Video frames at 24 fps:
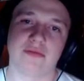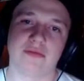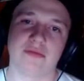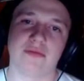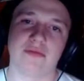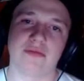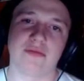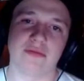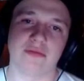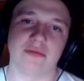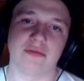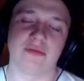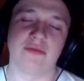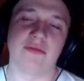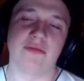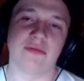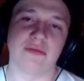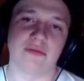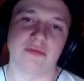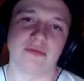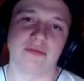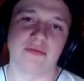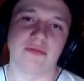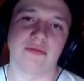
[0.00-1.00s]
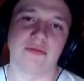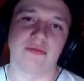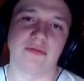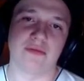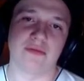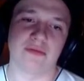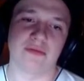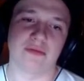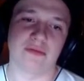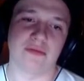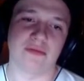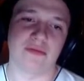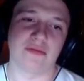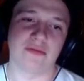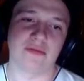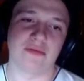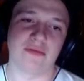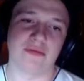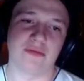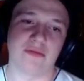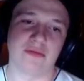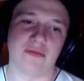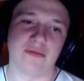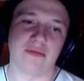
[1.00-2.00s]

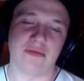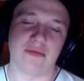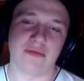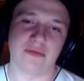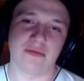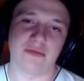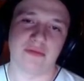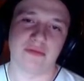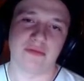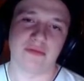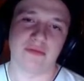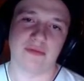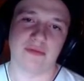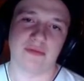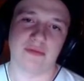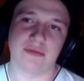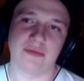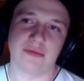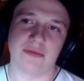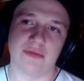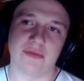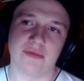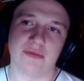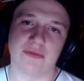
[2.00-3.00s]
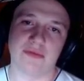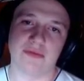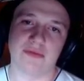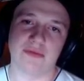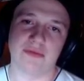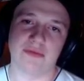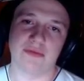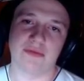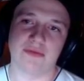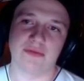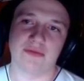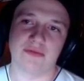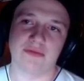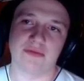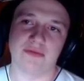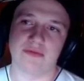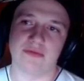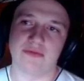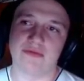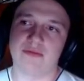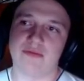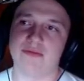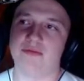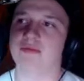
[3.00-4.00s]

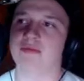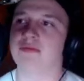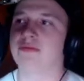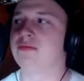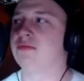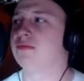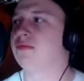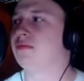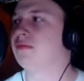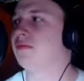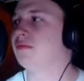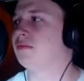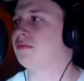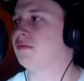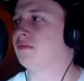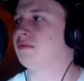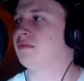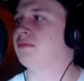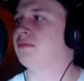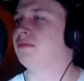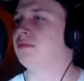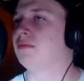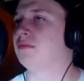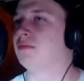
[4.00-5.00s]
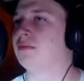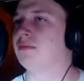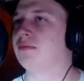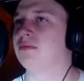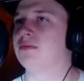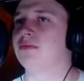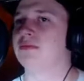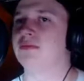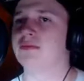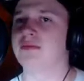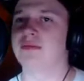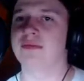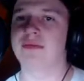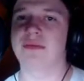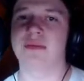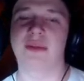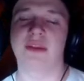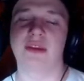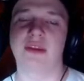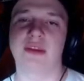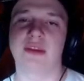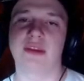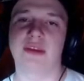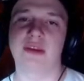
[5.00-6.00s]

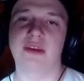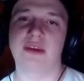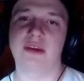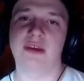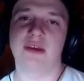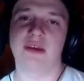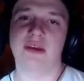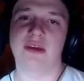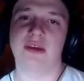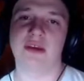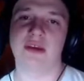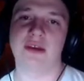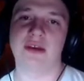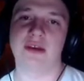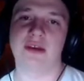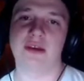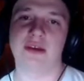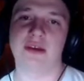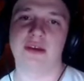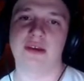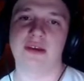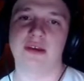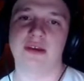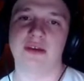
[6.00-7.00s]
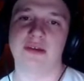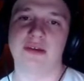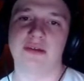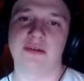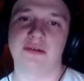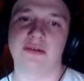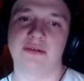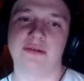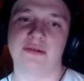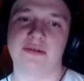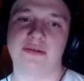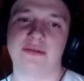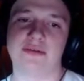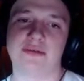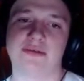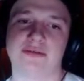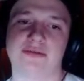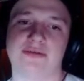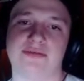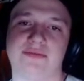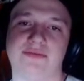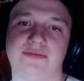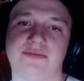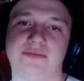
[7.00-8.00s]
The person shown says nothing.